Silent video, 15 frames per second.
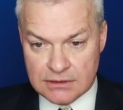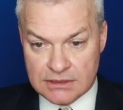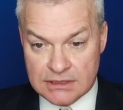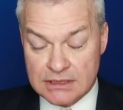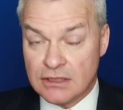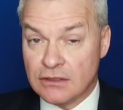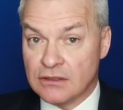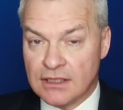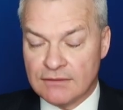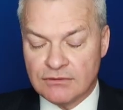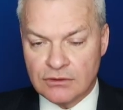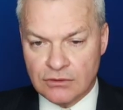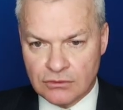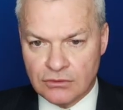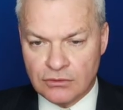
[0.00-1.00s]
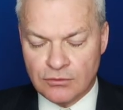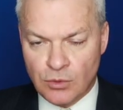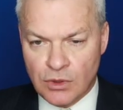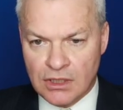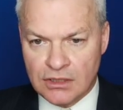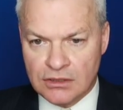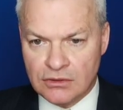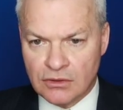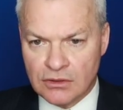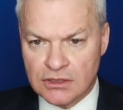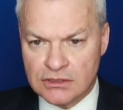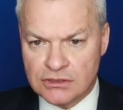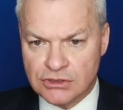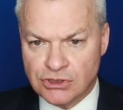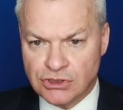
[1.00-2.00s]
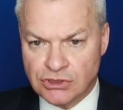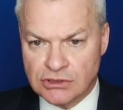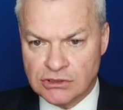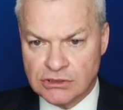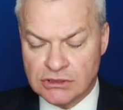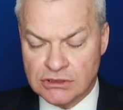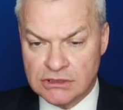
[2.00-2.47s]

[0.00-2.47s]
skill level or word knowledge.